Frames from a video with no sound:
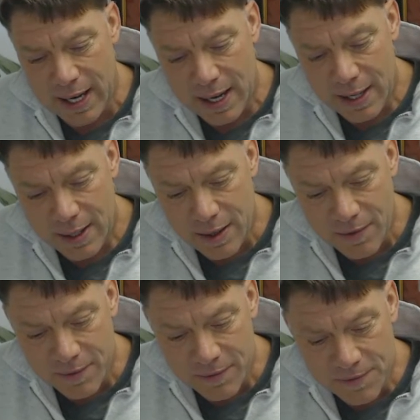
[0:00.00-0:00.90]
In
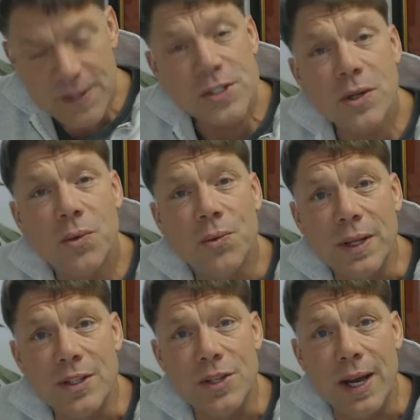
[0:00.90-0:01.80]
physical
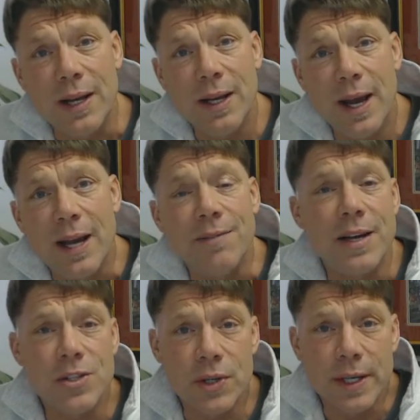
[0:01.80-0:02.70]
real estate, an
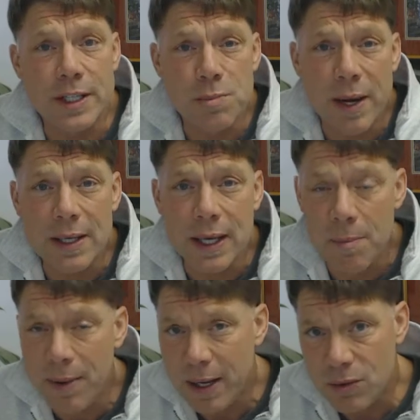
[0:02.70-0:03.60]
investor can expect to
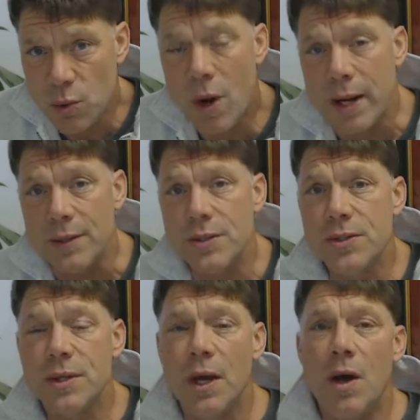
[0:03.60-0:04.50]
get paid
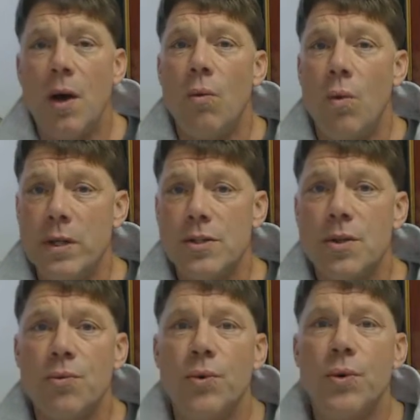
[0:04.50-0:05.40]
twice.
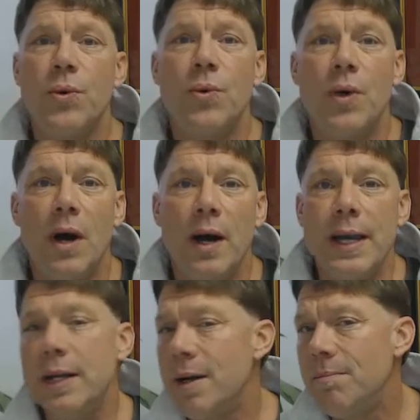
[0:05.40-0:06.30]
Once through
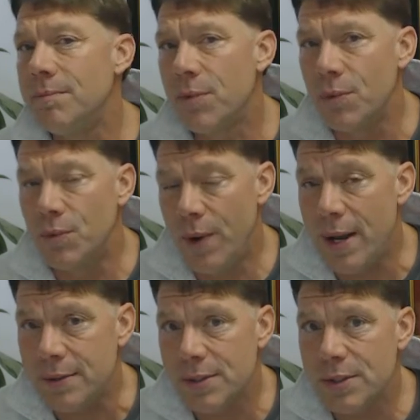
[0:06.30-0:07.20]
income through
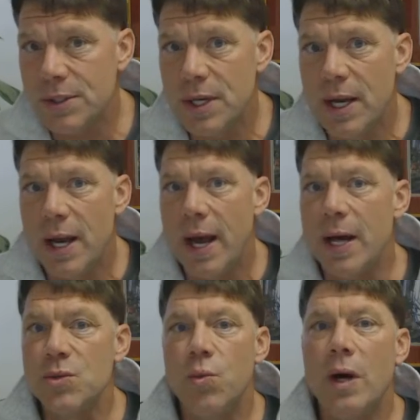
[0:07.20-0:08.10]
rents,
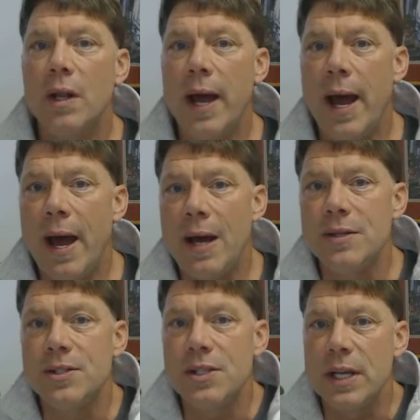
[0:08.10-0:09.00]
as well
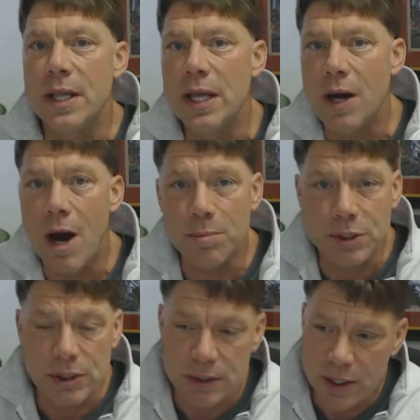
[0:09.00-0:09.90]
as the
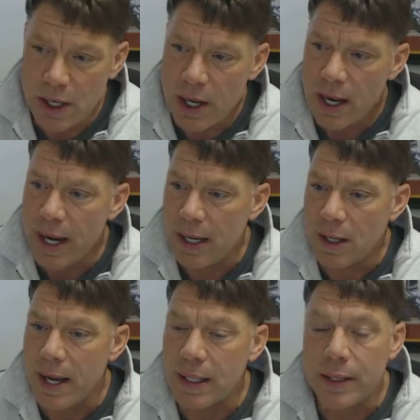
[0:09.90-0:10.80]
option
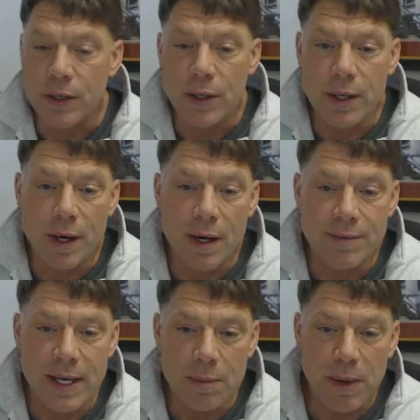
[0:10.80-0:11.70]
and likelihood
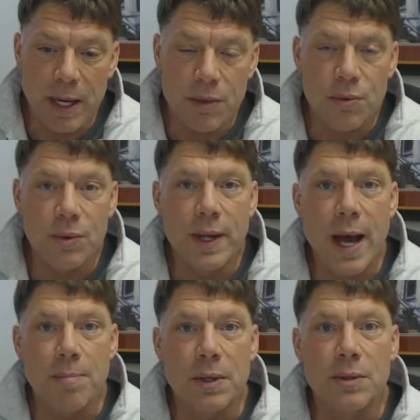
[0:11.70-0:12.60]
of getting paid through
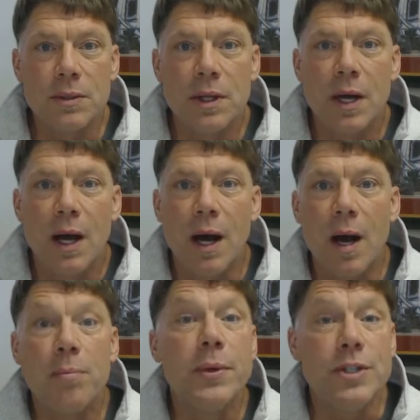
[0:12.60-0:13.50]
capital
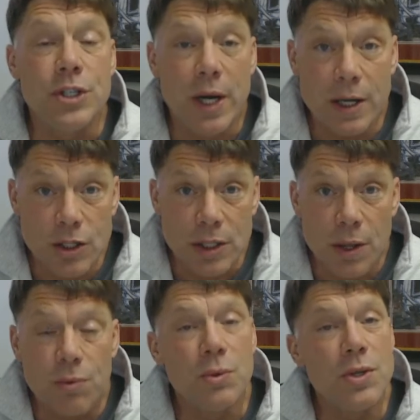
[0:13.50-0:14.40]

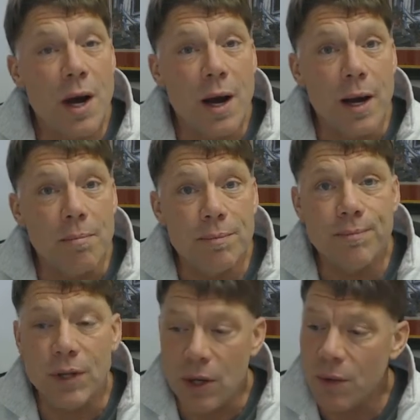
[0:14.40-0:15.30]
appreciation through time.
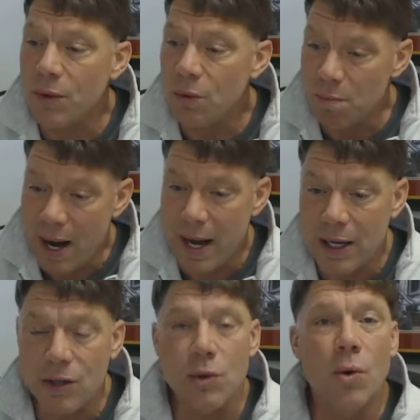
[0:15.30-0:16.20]
You know, you buy
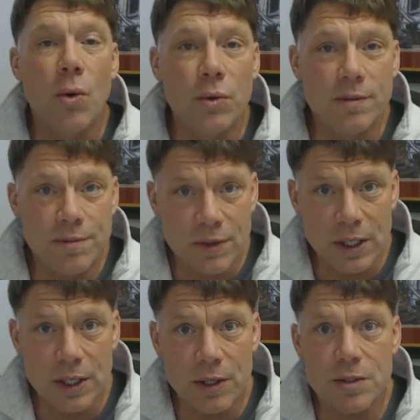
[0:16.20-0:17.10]
it, you hold it for
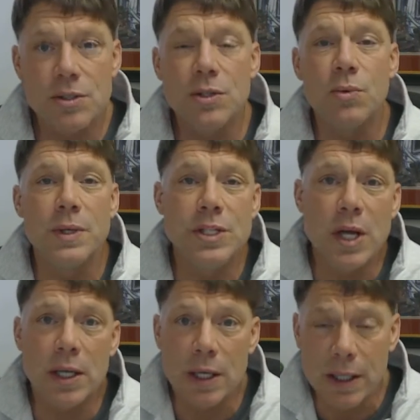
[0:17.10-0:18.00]
years, you
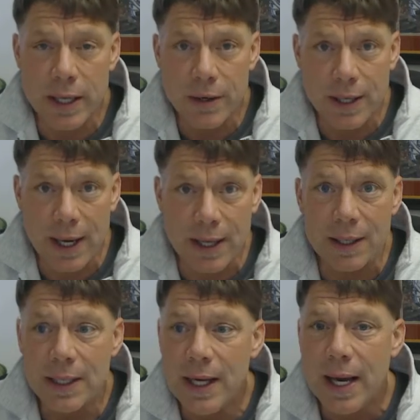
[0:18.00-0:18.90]
resell it at a later
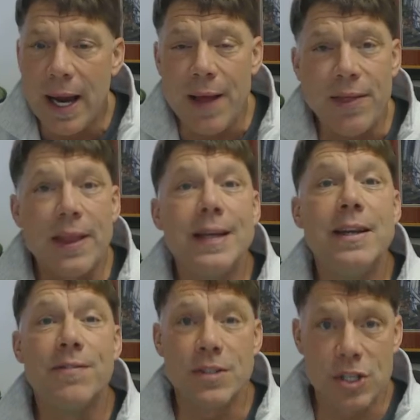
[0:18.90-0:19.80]
date, and the
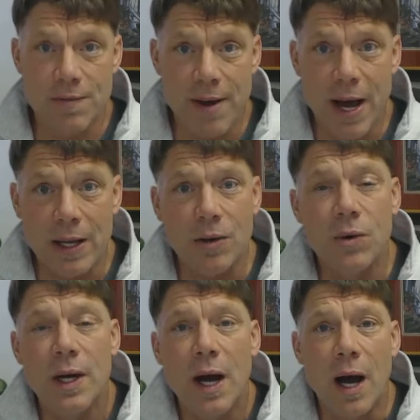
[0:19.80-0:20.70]
difference in value